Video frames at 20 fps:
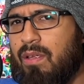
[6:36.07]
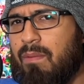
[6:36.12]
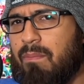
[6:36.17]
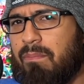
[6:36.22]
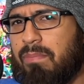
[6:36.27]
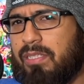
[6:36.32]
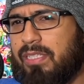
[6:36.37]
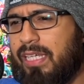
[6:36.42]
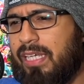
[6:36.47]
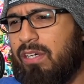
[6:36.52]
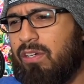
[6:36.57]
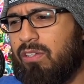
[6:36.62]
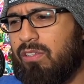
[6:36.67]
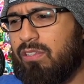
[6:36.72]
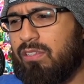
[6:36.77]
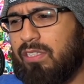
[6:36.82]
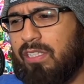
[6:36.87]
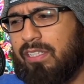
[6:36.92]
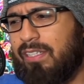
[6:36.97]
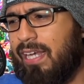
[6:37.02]
but
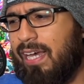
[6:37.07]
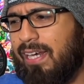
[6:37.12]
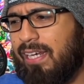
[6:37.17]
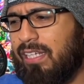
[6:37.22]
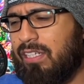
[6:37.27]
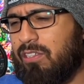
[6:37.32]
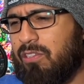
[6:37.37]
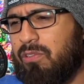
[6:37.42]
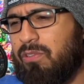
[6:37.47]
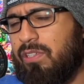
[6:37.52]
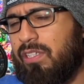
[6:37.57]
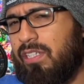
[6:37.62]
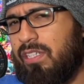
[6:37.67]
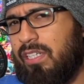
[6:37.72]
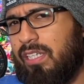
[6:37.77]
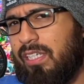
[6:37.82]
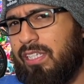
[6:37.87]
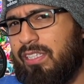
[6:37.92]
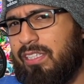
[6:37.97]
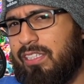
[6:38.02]
they're not included
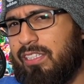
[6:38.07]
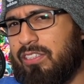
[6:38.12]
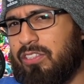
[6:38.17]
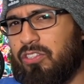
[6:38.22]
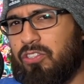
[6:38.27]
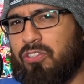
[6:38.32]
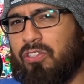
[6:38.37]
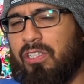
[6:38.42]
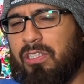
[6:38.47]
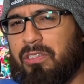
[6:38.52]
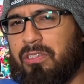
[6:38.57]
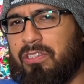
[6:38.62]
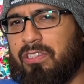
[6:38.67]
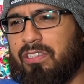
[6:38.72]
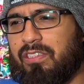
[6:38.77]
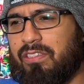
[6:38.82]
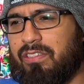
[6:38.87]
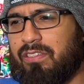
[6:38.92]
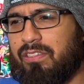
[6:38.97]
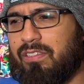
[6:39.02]
in the
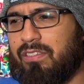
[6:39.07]
instructions.